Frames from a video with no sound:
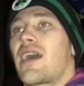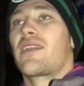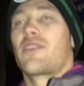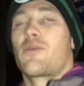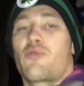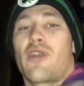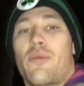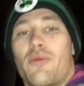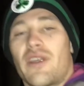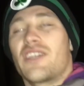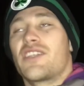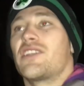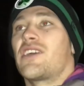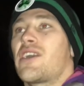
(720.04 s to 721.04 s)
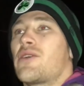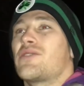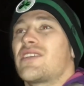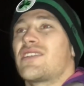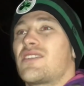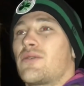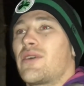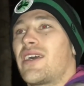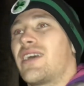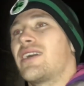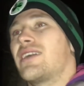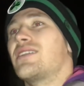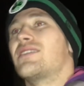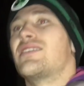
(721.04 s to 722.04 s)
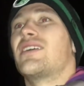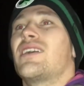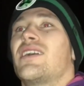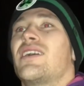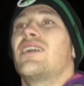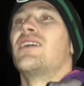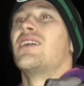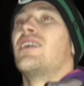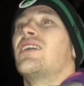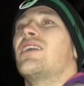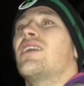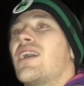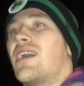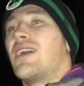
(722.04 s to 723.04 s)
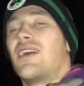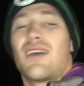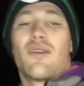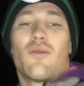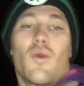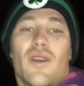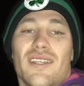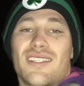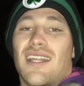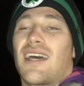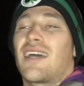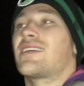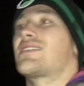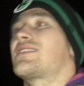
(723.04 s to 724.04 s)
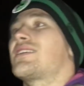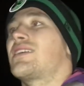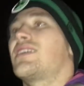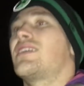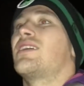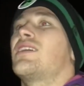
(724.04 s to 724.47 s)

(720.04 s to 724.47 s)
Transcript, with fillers: kind of the preparation that goes into it, and what it's like to